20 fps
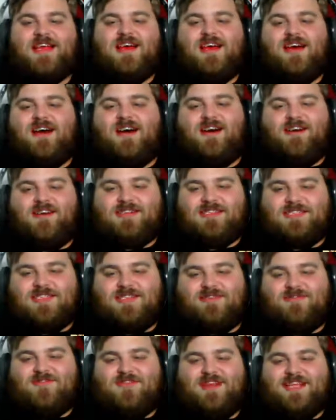Austin
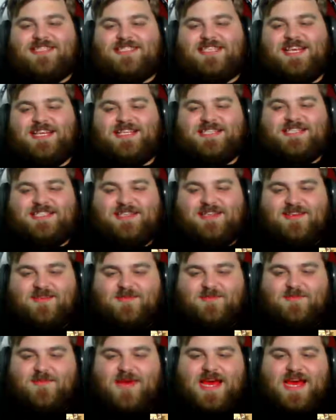Reese gets the
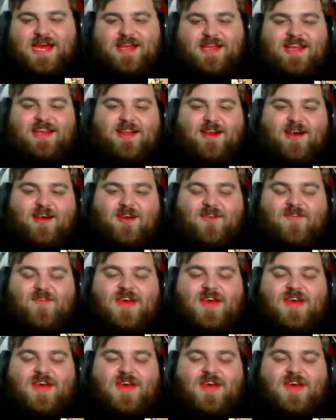bad lead off.